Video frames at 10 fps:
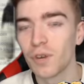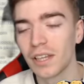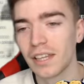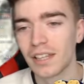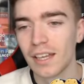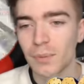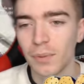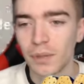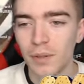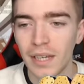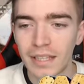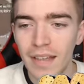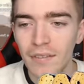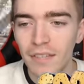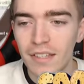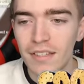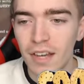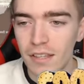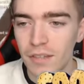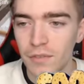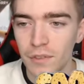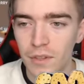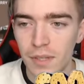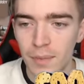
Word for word: really like the balloon. It definitely does confuse